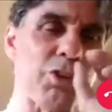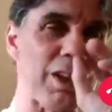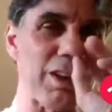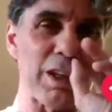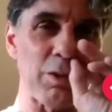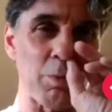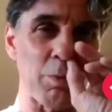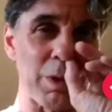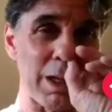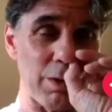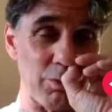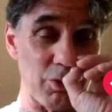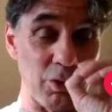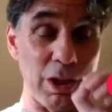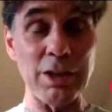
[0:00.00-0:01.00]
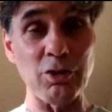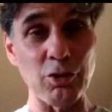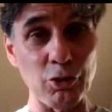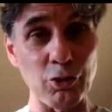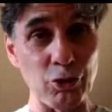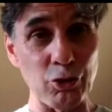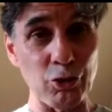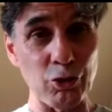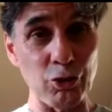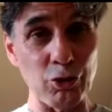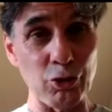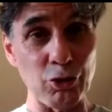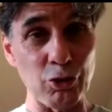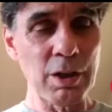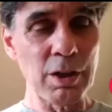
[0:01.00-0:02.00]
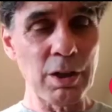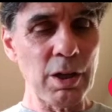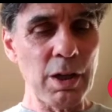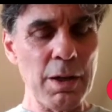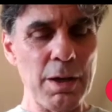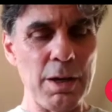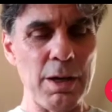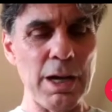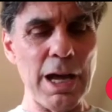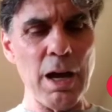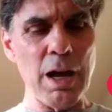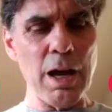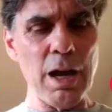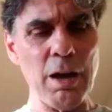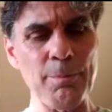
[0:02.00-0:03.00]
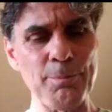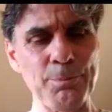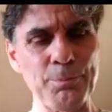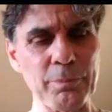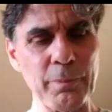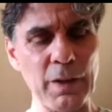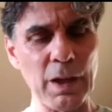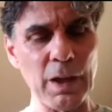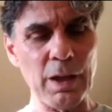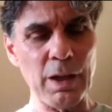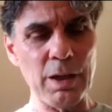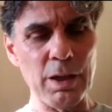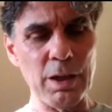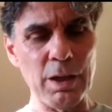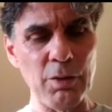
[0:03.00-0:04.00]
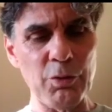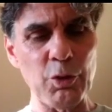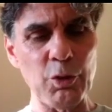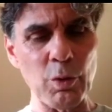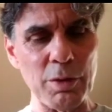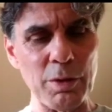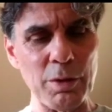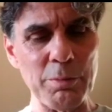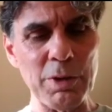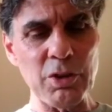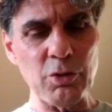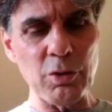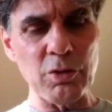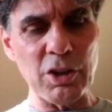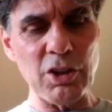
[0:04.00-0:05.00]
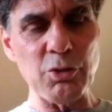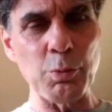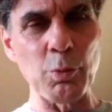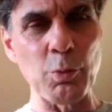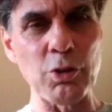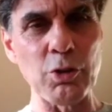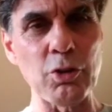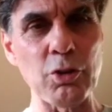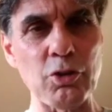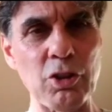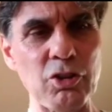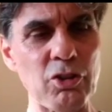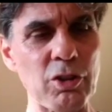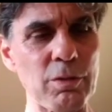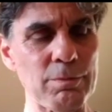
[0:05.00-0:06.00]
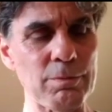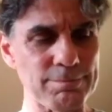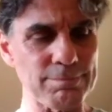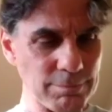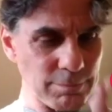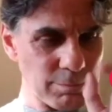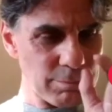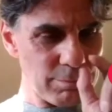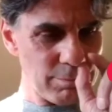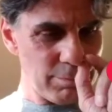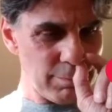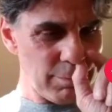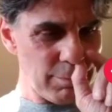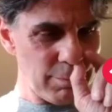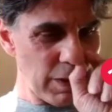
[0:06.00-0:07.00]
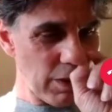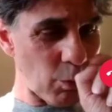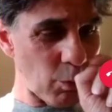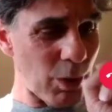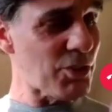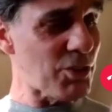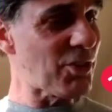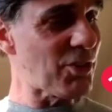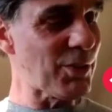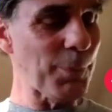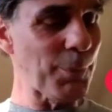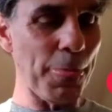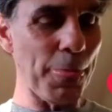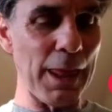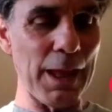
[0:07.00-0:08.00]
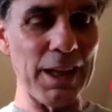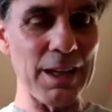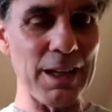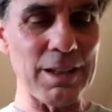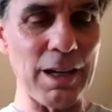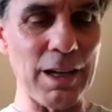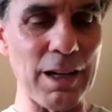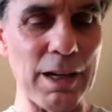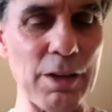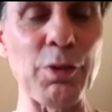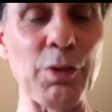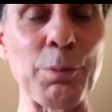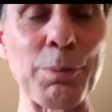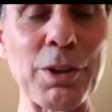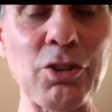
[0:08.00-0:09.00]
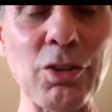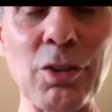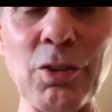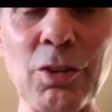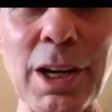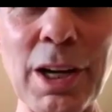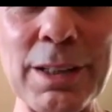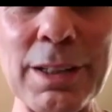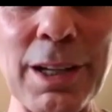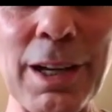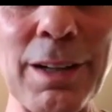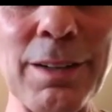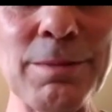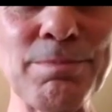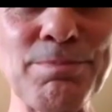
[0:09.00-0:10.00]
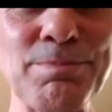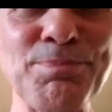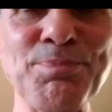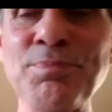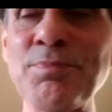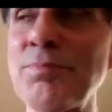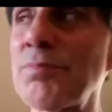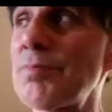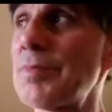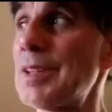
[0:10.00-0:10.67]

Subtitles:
that was a thing that we had to change. Now, if you want me to address more nutrition, what's kind of habitual right now?